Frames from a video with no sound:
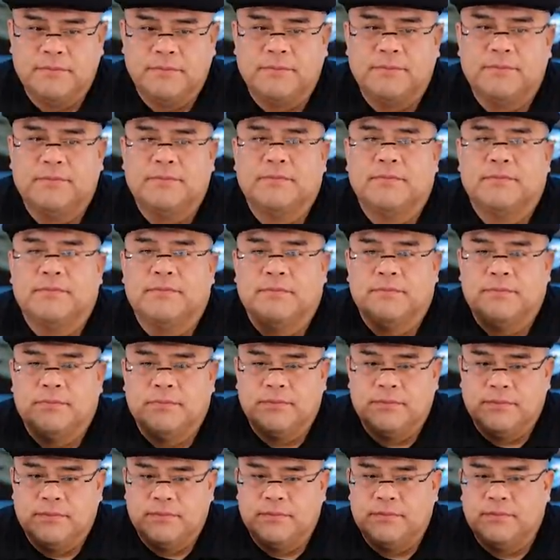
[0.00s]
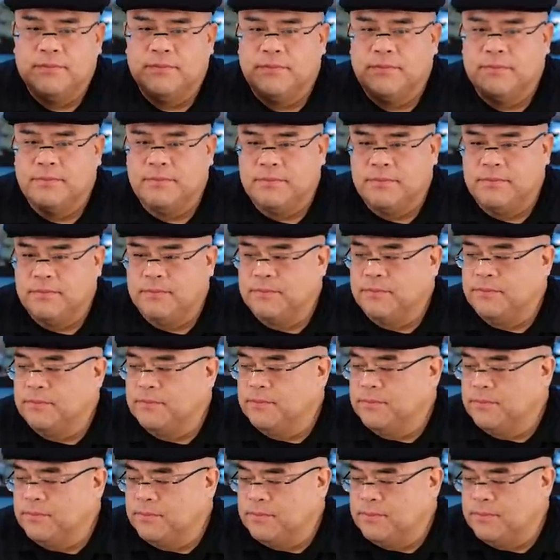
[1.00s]

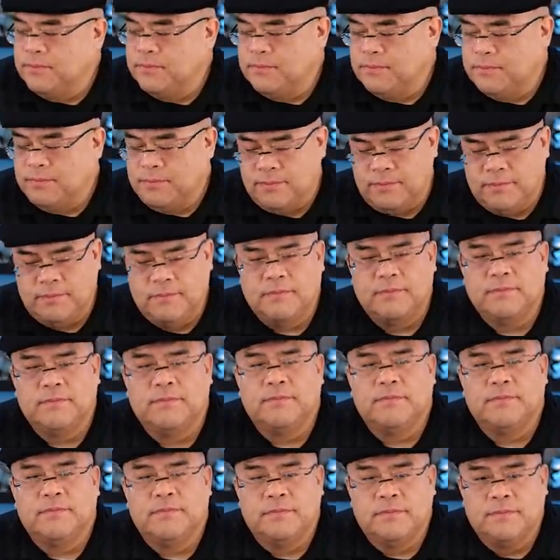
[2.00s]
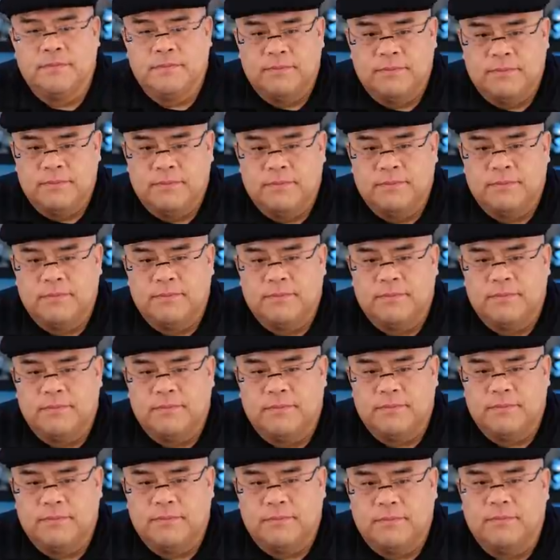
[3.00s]

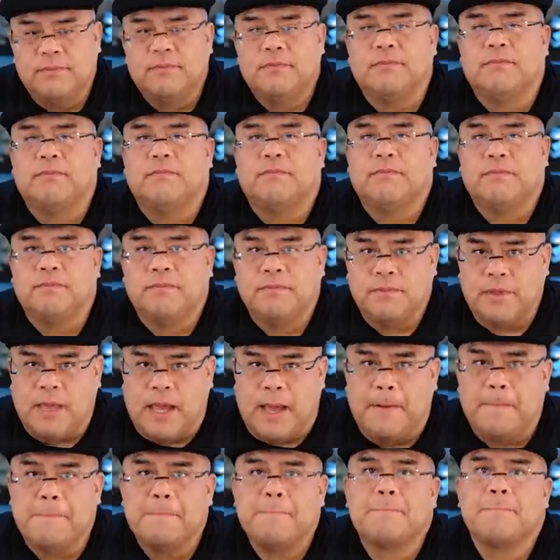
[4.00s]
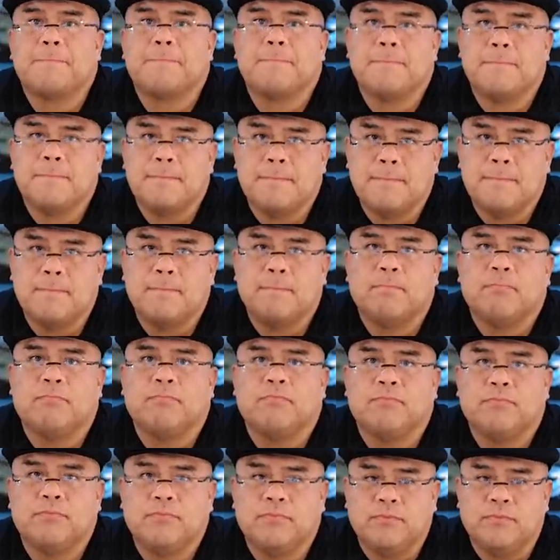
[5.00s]

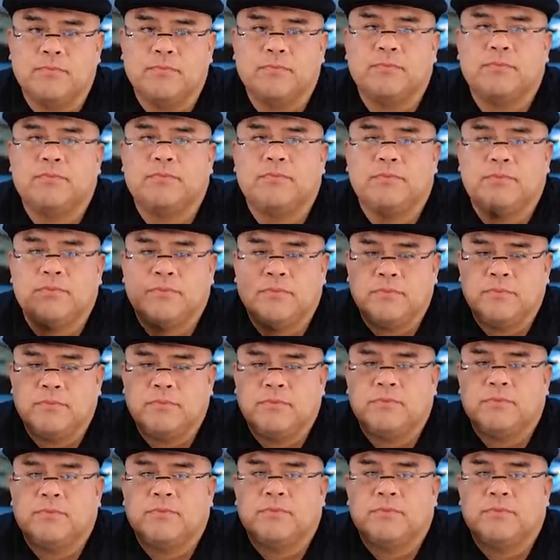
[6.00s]
This person isn't speaking.